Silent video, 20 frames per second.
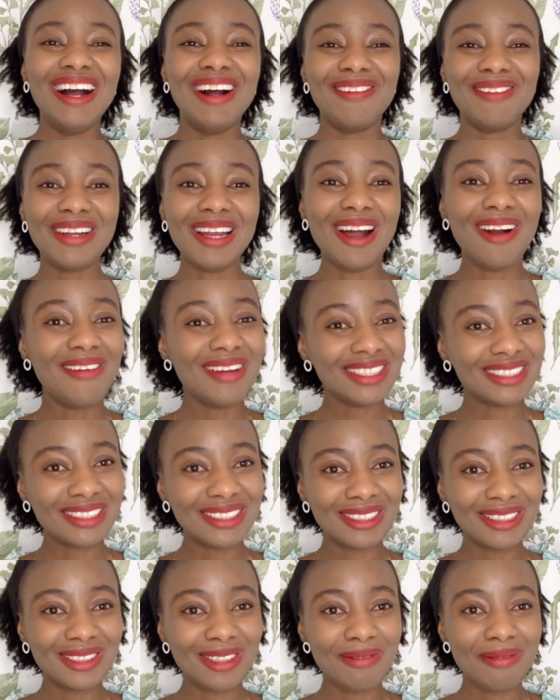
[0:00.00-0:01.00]
Without
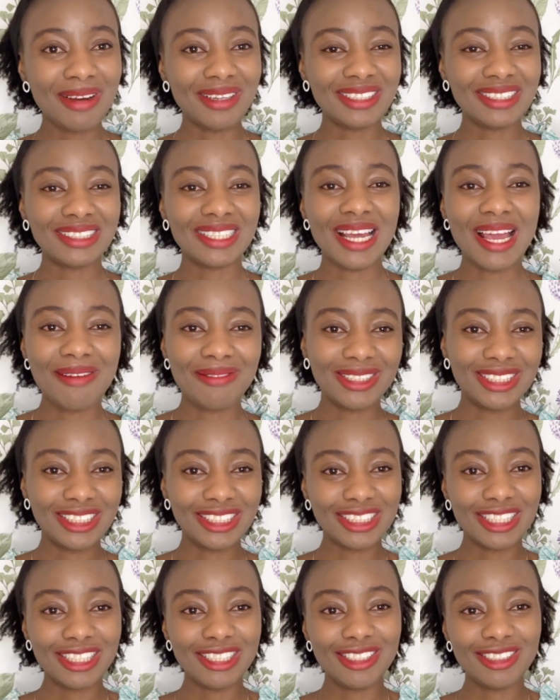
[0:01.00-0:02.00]
wasting so much time, we're
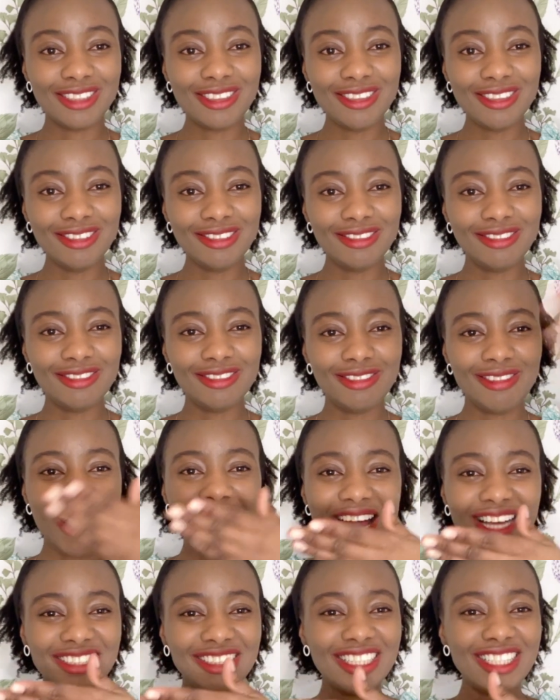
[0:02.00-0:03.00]
just gonna go
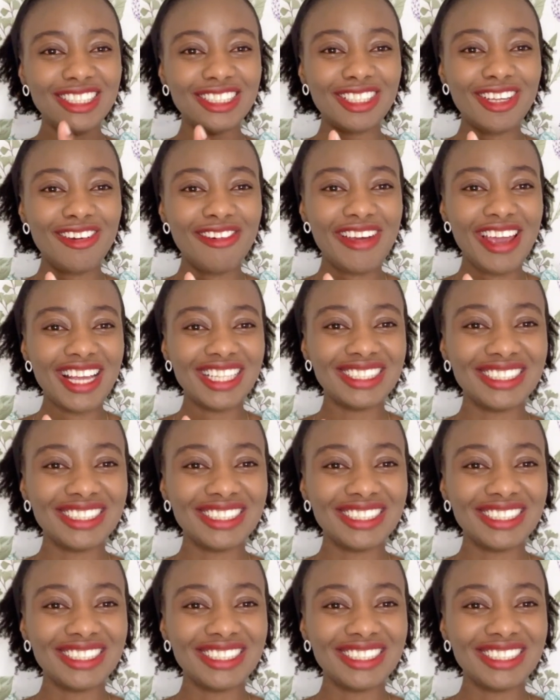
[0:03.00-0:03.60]
right into it.